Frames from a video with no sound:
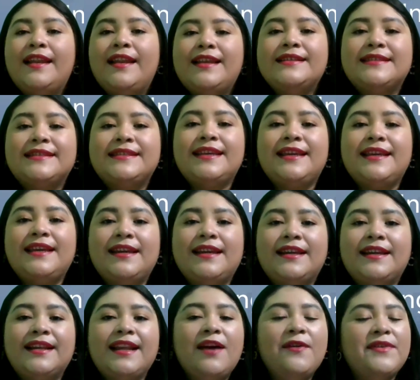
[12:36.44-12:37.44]
Let's
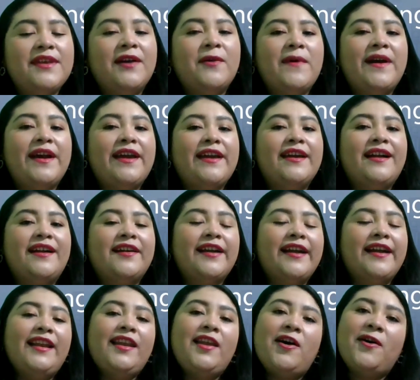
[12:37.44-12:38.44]
see, Claudia Cuellar.
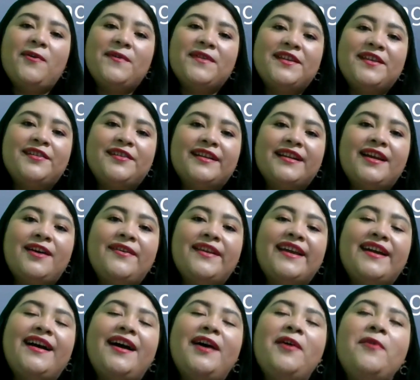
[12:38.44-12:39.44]
Hello there,
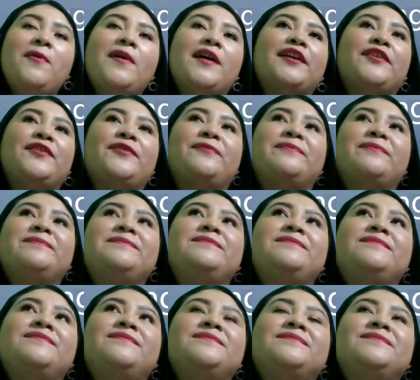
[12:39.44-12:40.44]
Claudia. How are
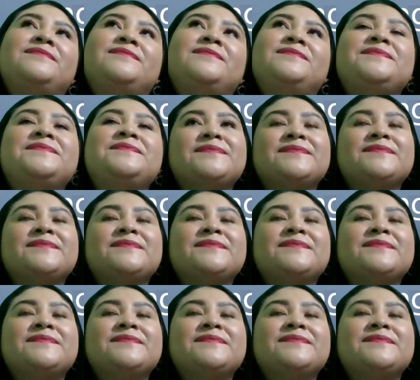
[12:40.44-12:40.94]
you?